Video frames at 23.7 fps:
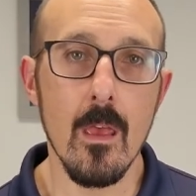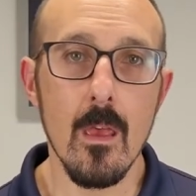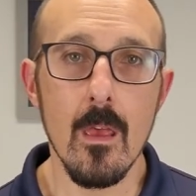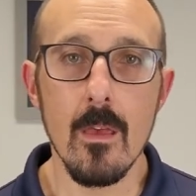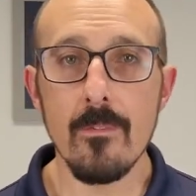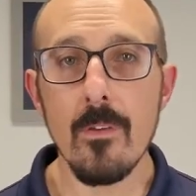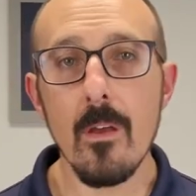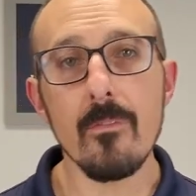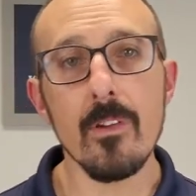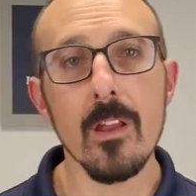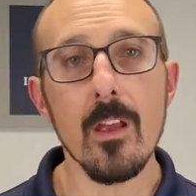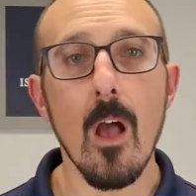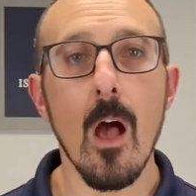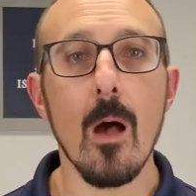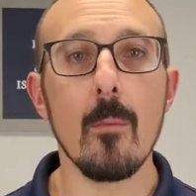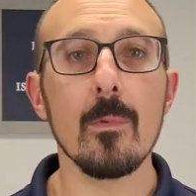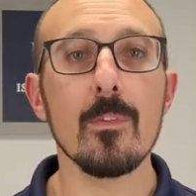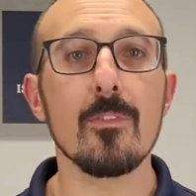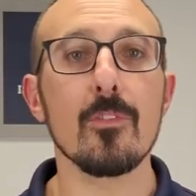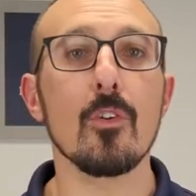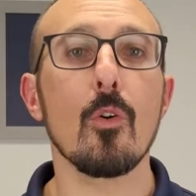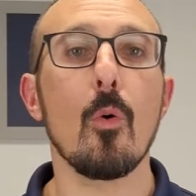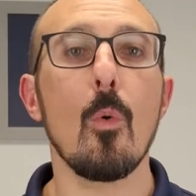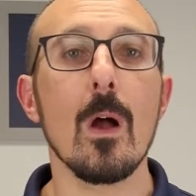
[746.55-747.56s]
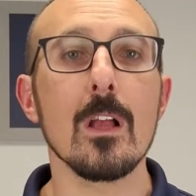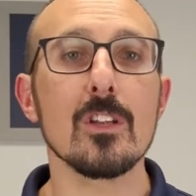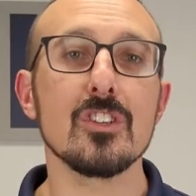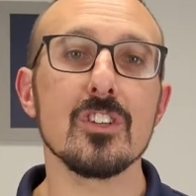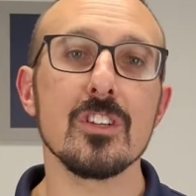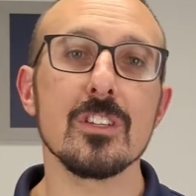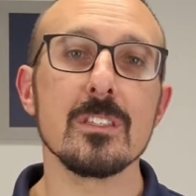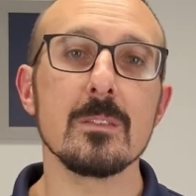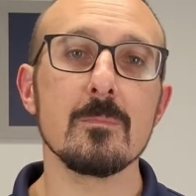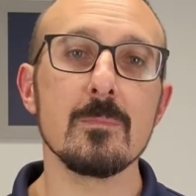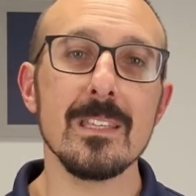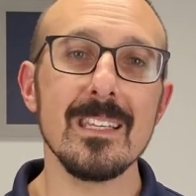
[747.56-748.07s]
If you have any comments or
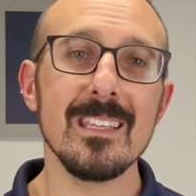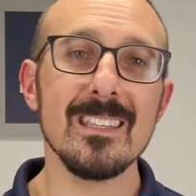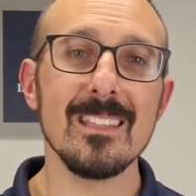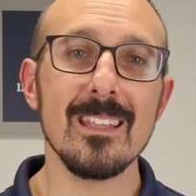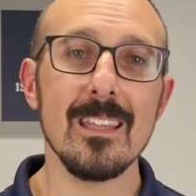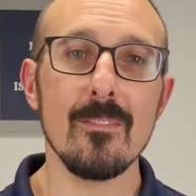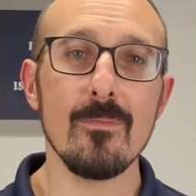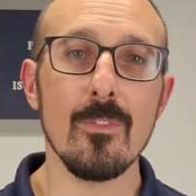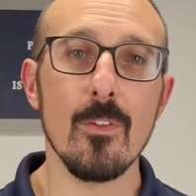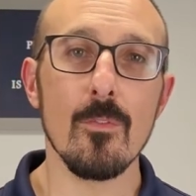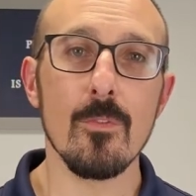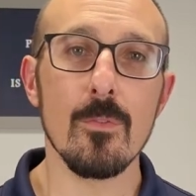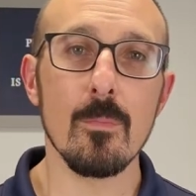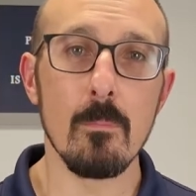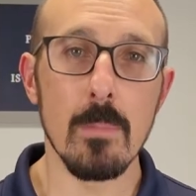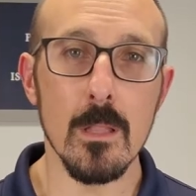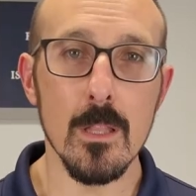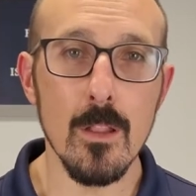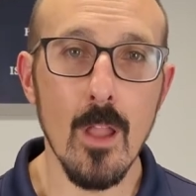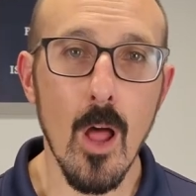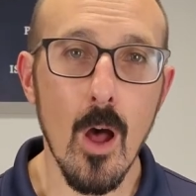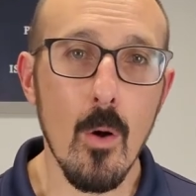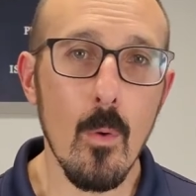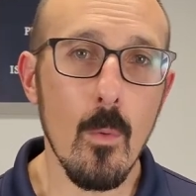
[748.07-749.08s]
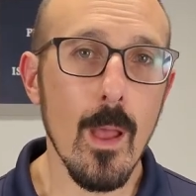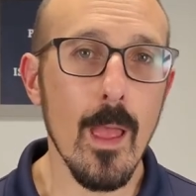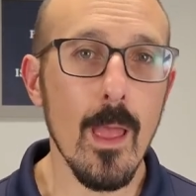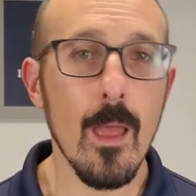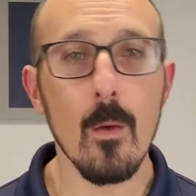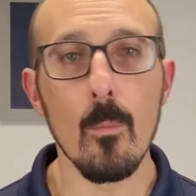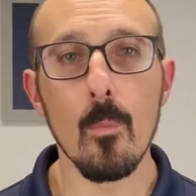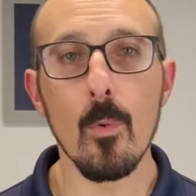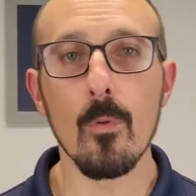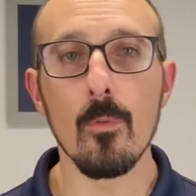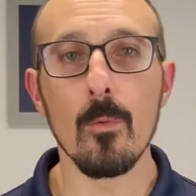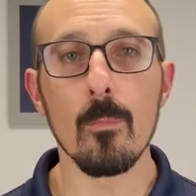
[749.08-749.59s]
questions, please leave those below
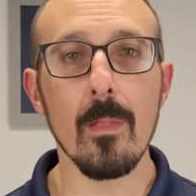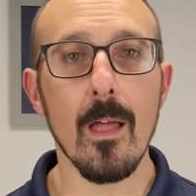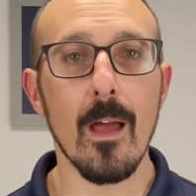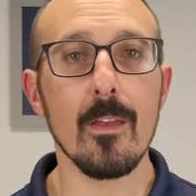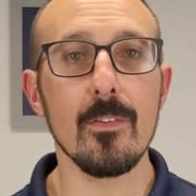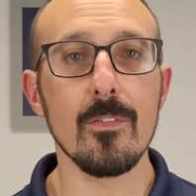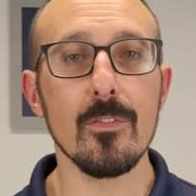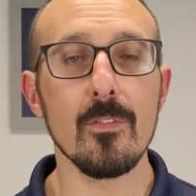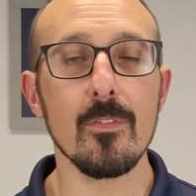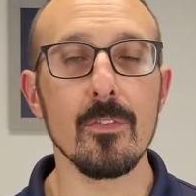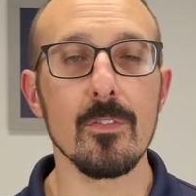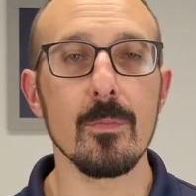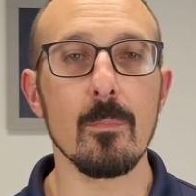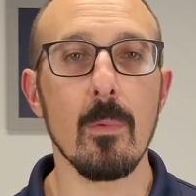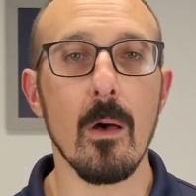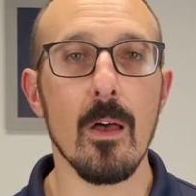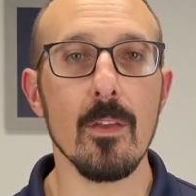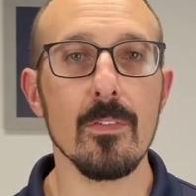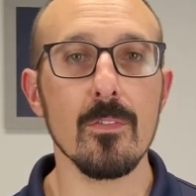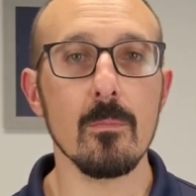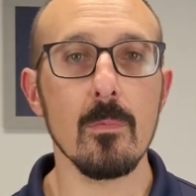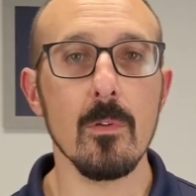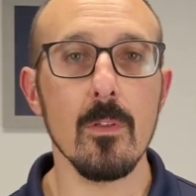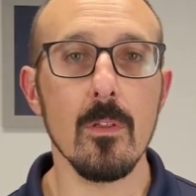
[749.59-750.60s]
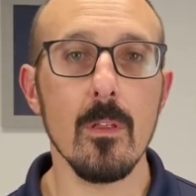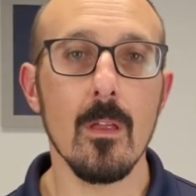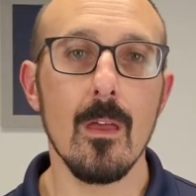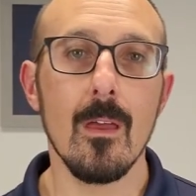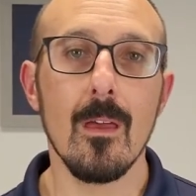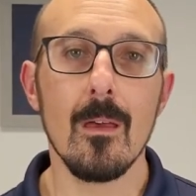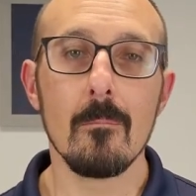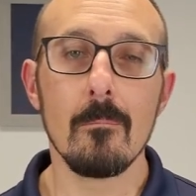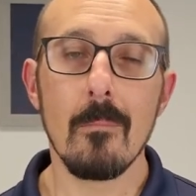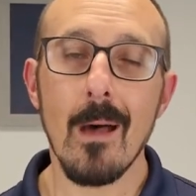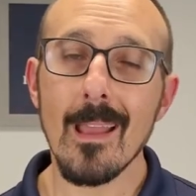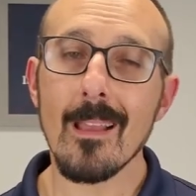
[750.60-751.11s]
and we'll reply as soon as possible.
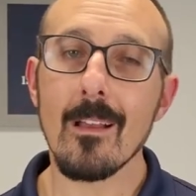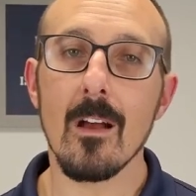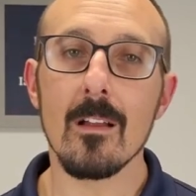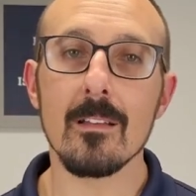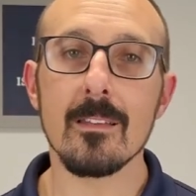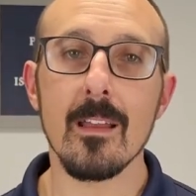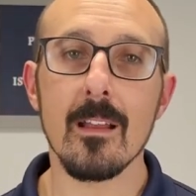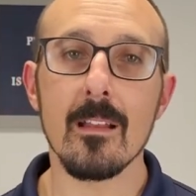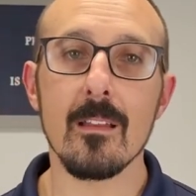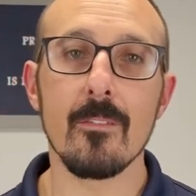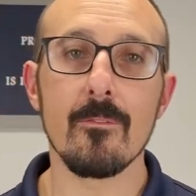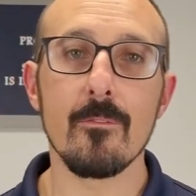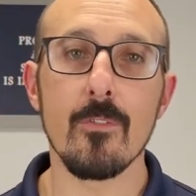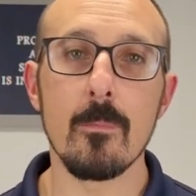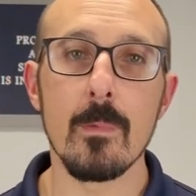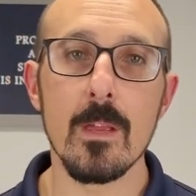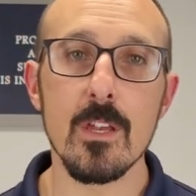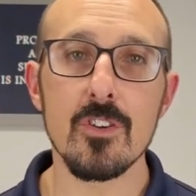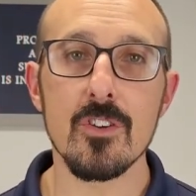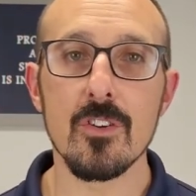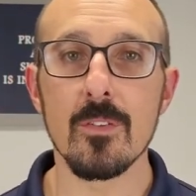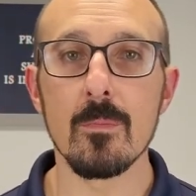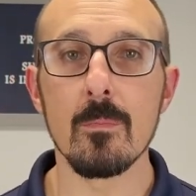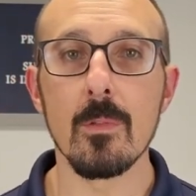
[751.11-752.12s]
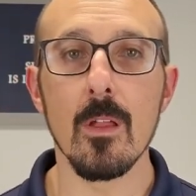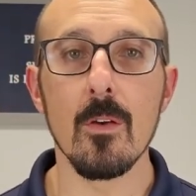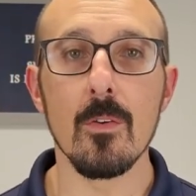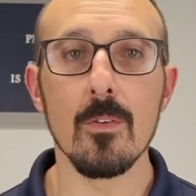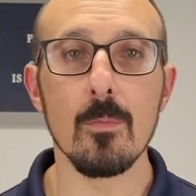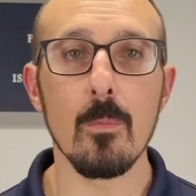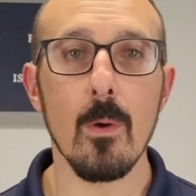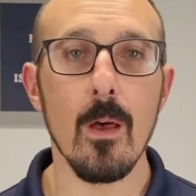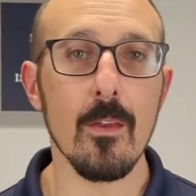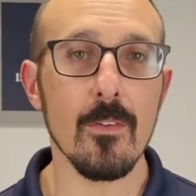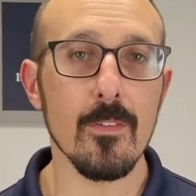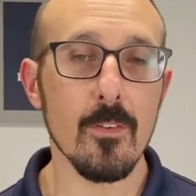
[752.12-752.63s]
My contact information is below as
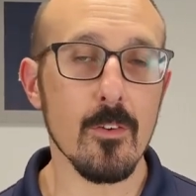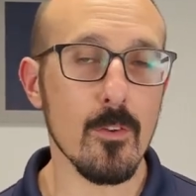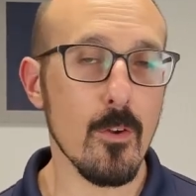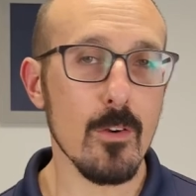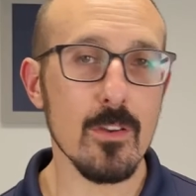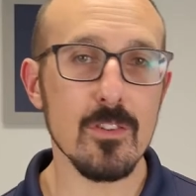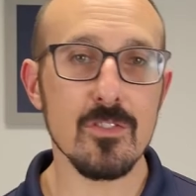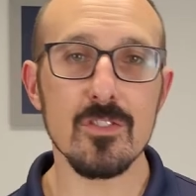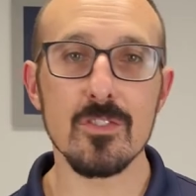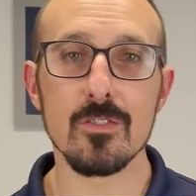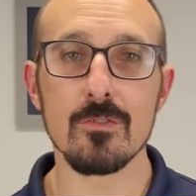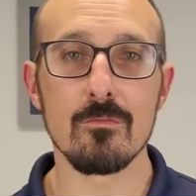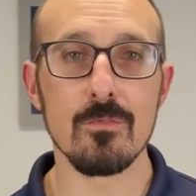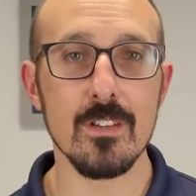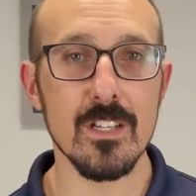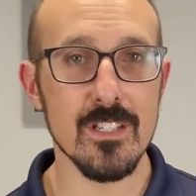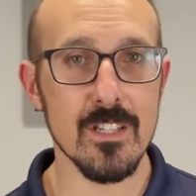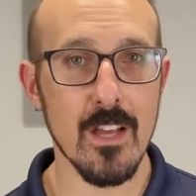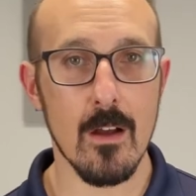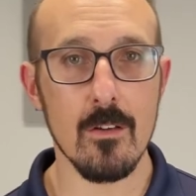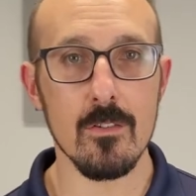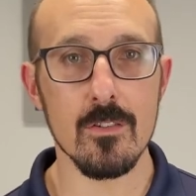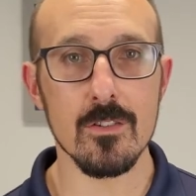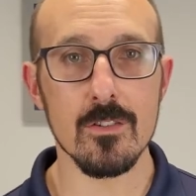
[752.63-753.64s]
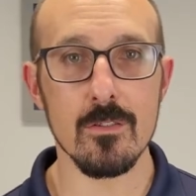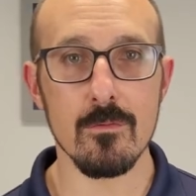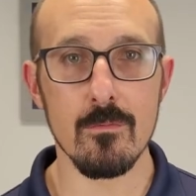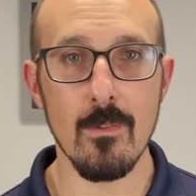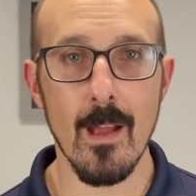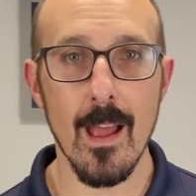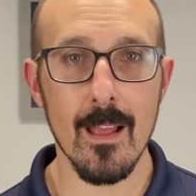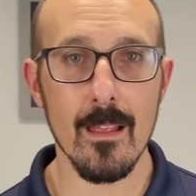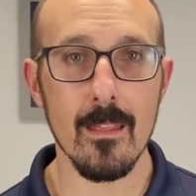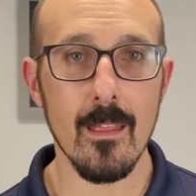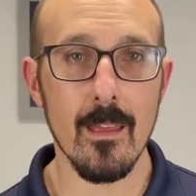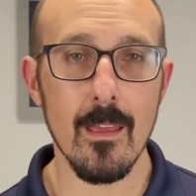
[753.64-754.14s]
well, so you can always just reach out
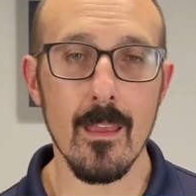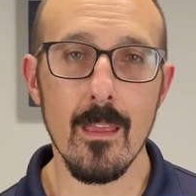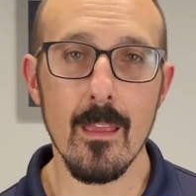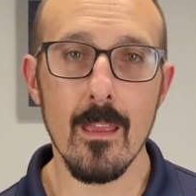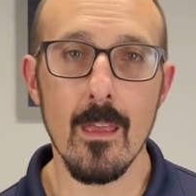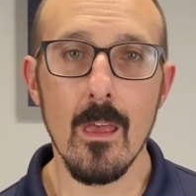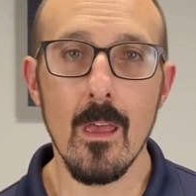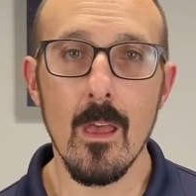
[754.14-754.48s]
directly.